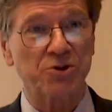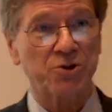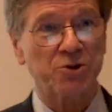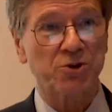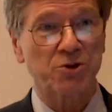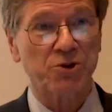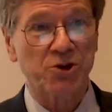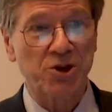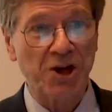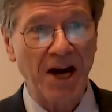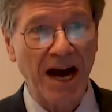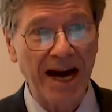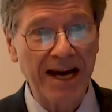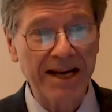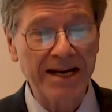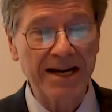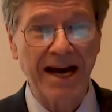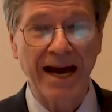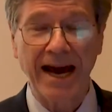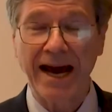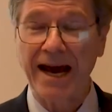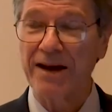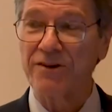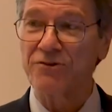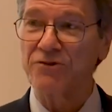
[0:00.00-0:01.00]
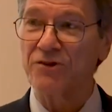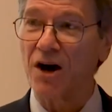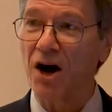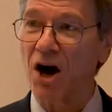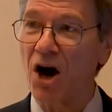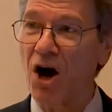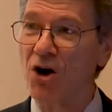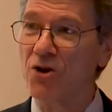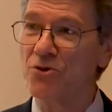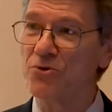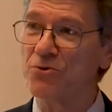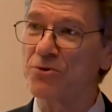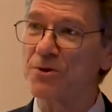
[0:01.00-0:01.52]
China has
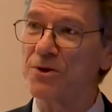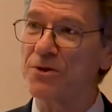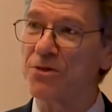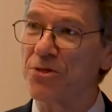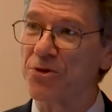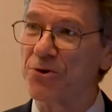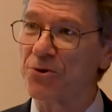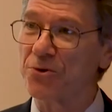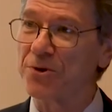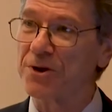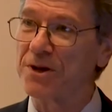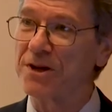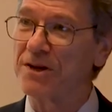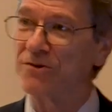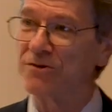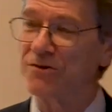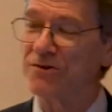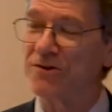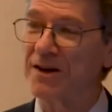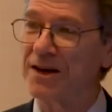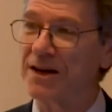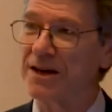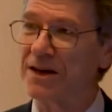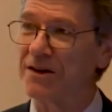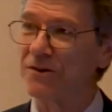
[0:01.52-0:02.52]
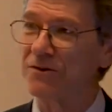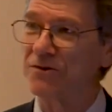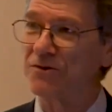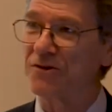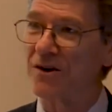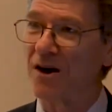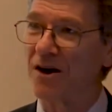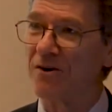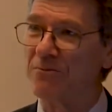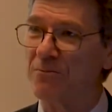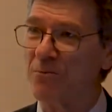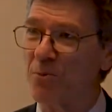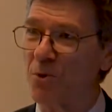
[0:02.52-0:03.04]
130 cities
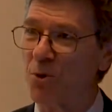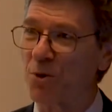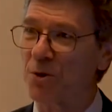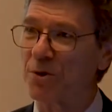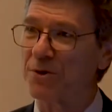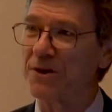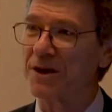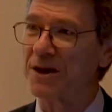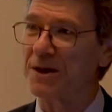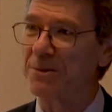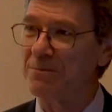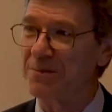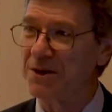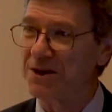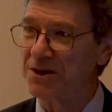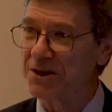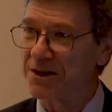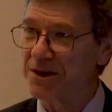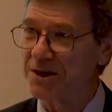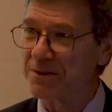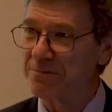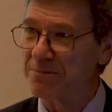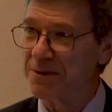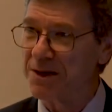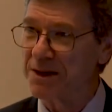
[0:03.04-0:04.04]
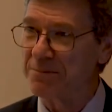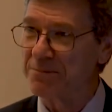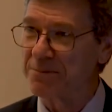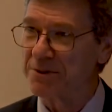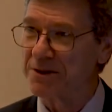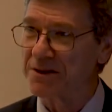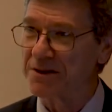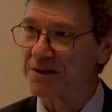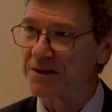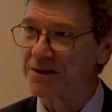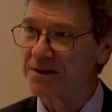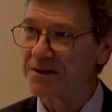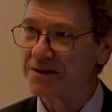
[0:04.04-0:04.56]
of more than 1 million people.
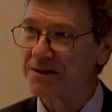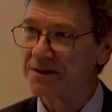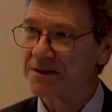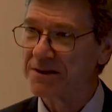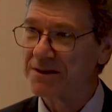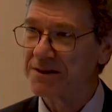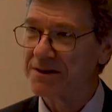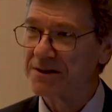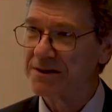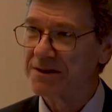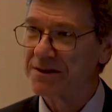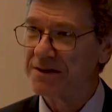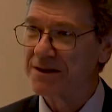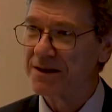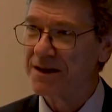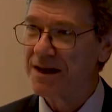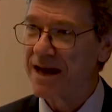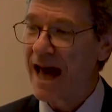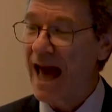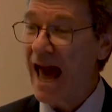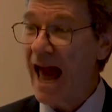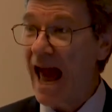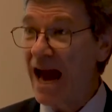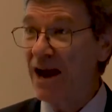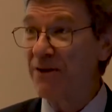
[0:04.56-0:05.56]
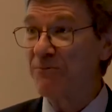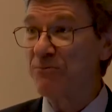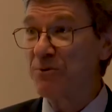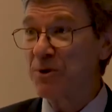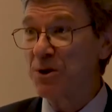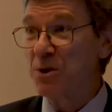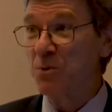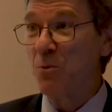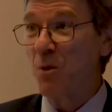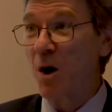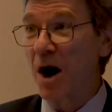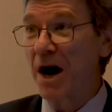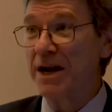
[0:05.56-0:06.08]

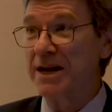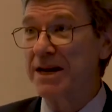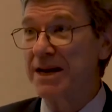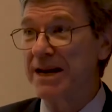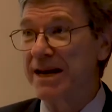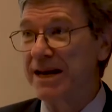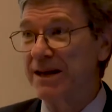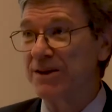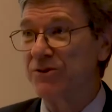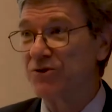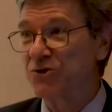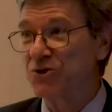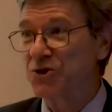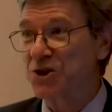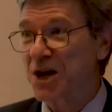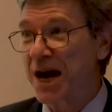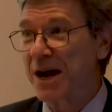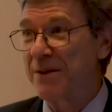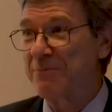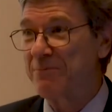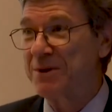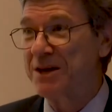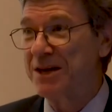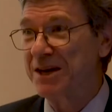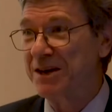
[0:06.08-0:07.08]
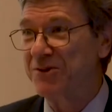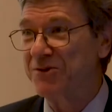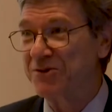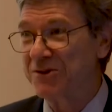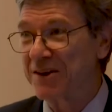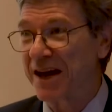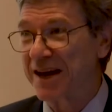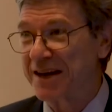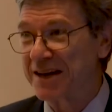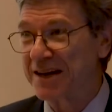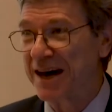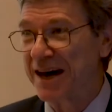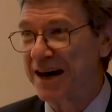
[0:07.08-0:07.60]
Everyone needs Japanese
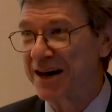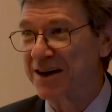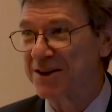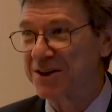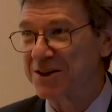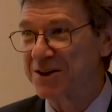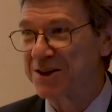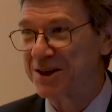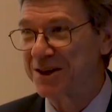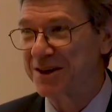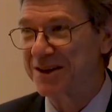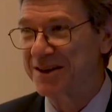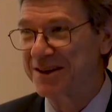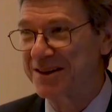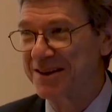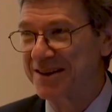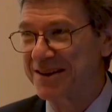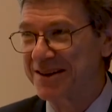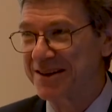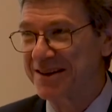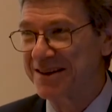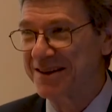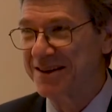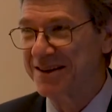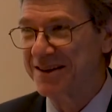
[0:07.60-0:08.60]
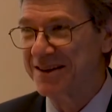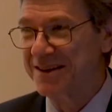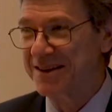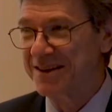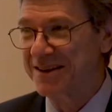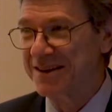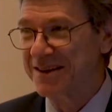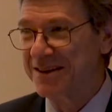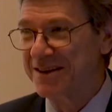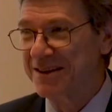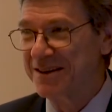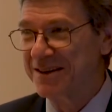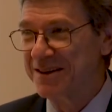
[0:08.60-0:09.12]
technology
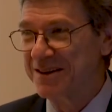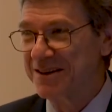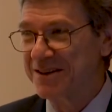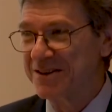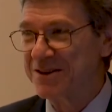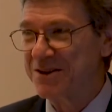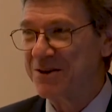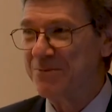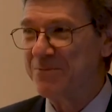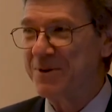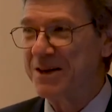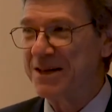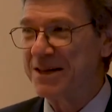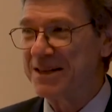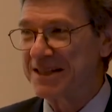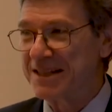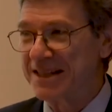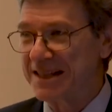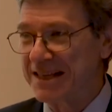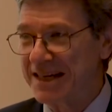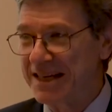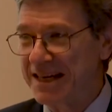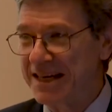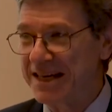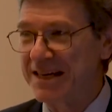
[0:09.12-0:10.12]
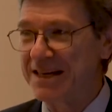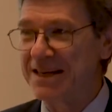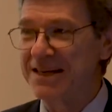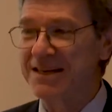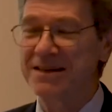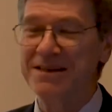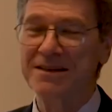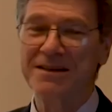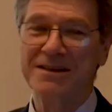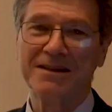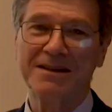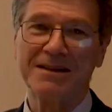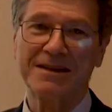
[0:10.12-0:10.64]
to be
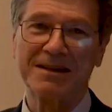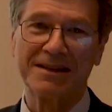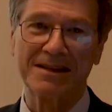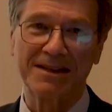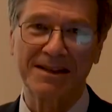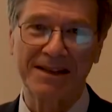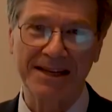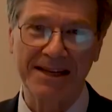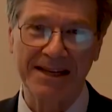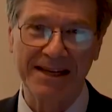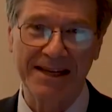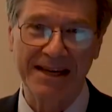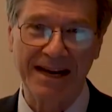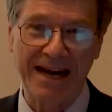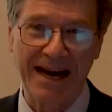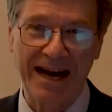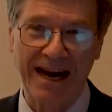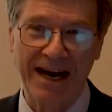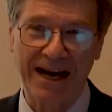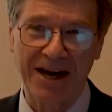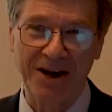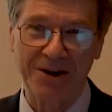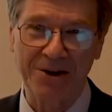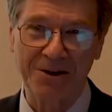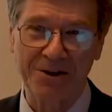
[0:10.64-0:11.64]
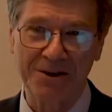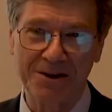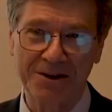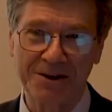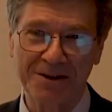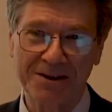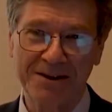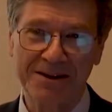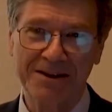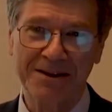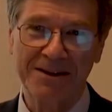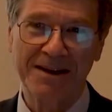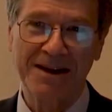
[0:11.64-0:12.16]
clean, clean air,
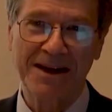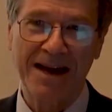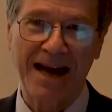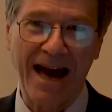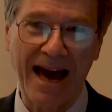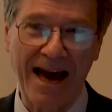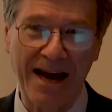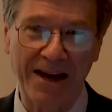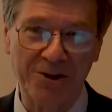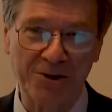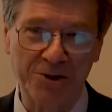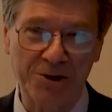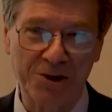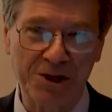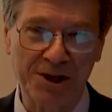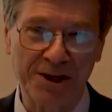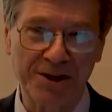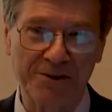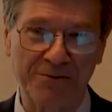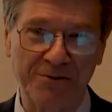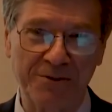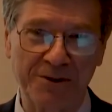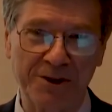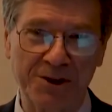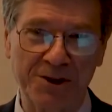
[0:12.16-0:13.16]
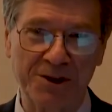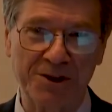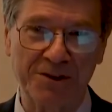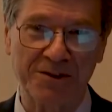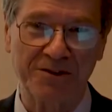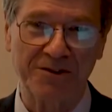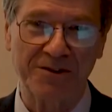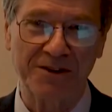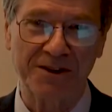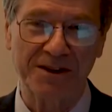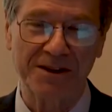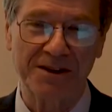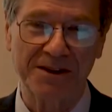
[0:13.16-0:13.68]
energy
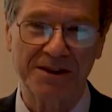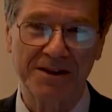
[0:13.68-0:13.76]
efficiency.